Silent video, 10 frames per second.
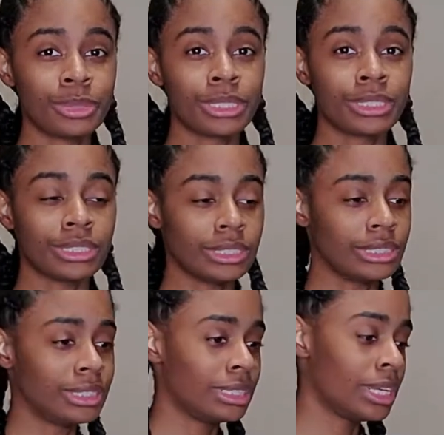because
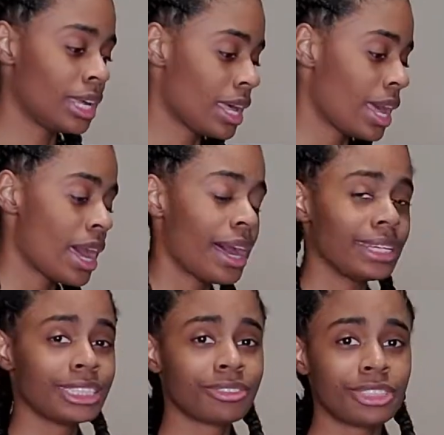I
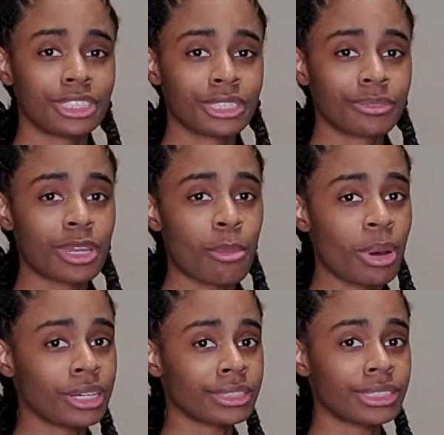just finished looping that
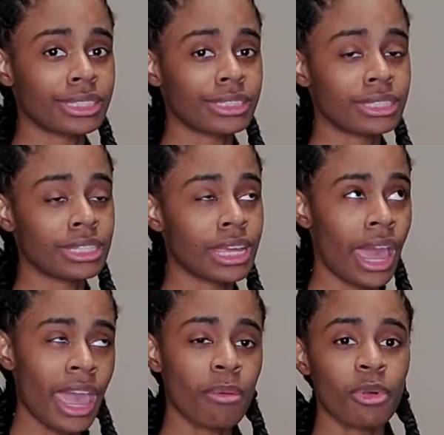box in.
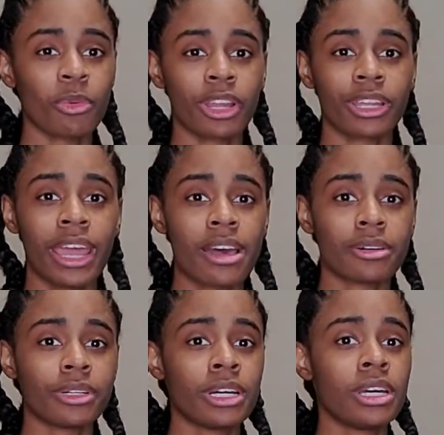I ain't been working
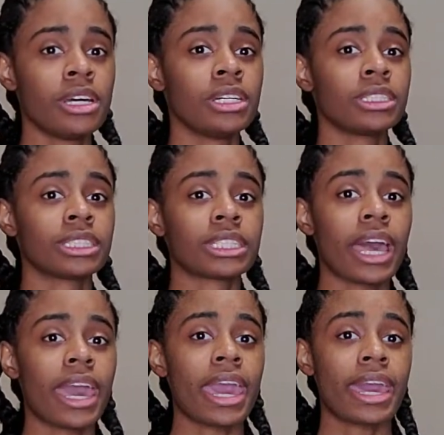out since I
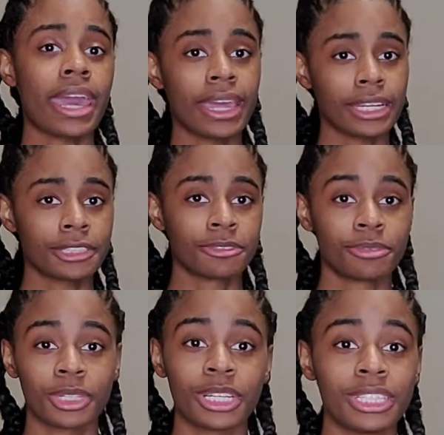had Aiden,
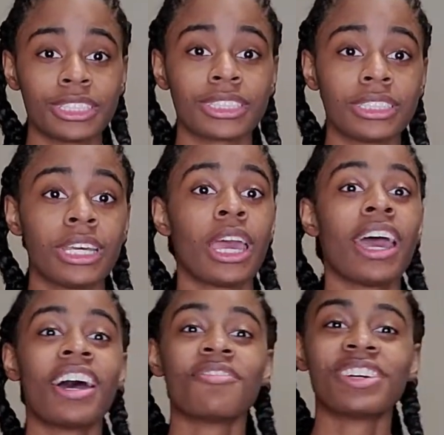honestly.
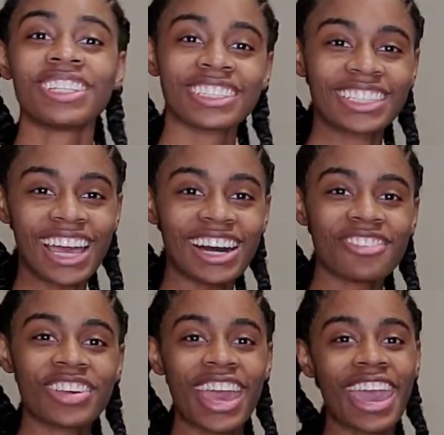But look, y'all,
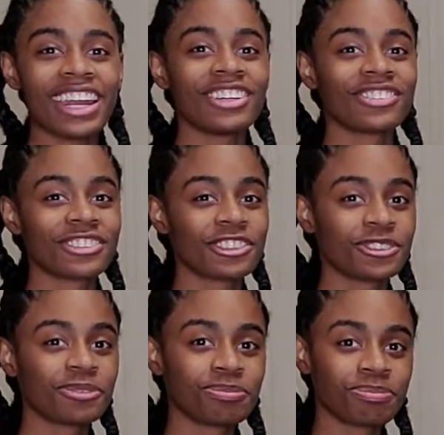I'm in Aiden's
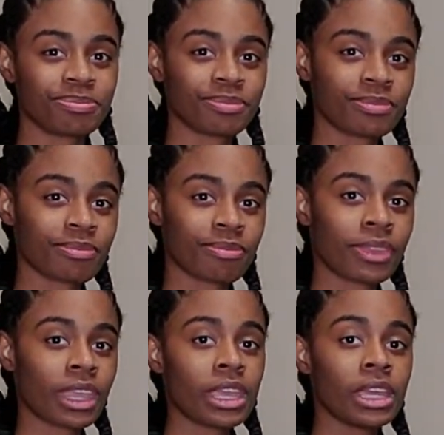room.
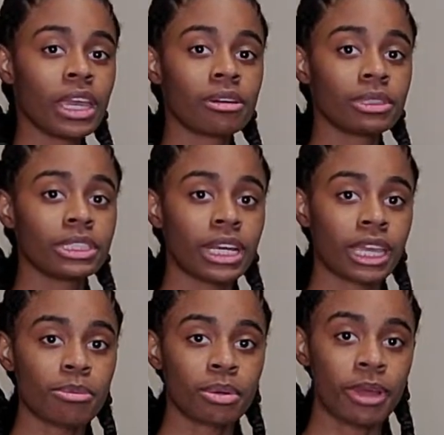And the reason I
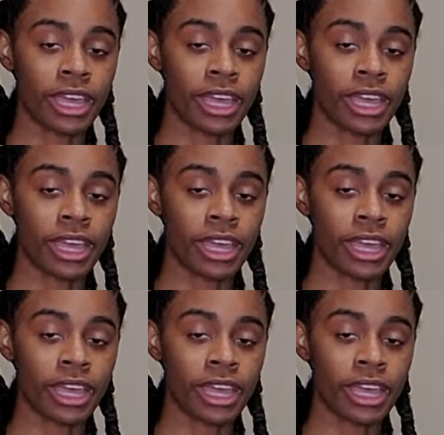keep putting my